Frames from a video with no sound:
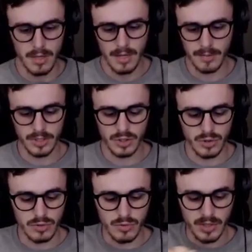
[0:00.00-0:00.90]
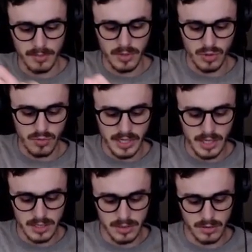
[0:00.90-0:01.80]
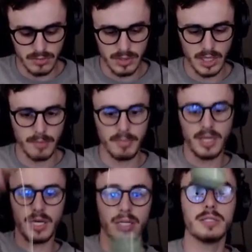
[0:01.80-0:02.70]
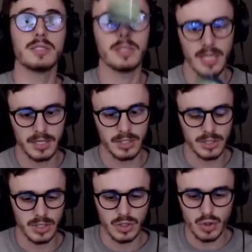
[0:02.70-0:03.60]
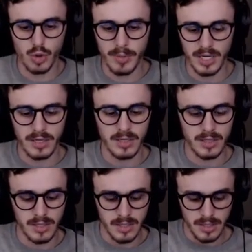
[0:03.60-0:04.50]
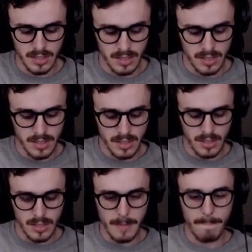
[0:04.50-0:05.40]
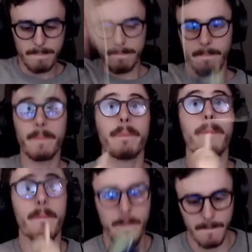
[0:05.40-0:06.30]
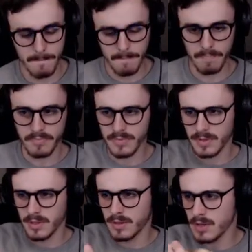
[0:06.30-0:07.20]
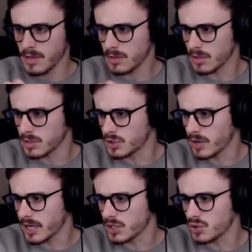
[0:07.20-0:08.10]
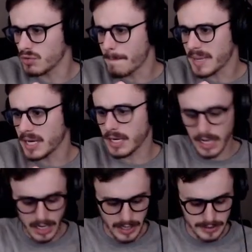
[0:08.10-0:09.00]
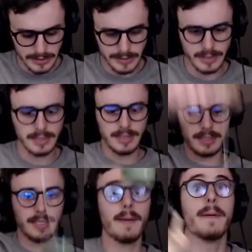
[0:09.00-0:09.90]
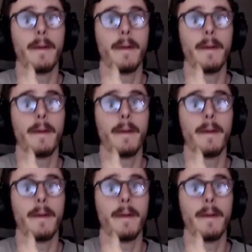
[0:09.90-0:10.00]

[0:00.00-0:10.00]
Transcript: I'm just doing what I'm doing. Don't need opinions. That's just assuming. The beat goes harder than an avalanche. Got the ladies moving. Turn the track into a baddie dance.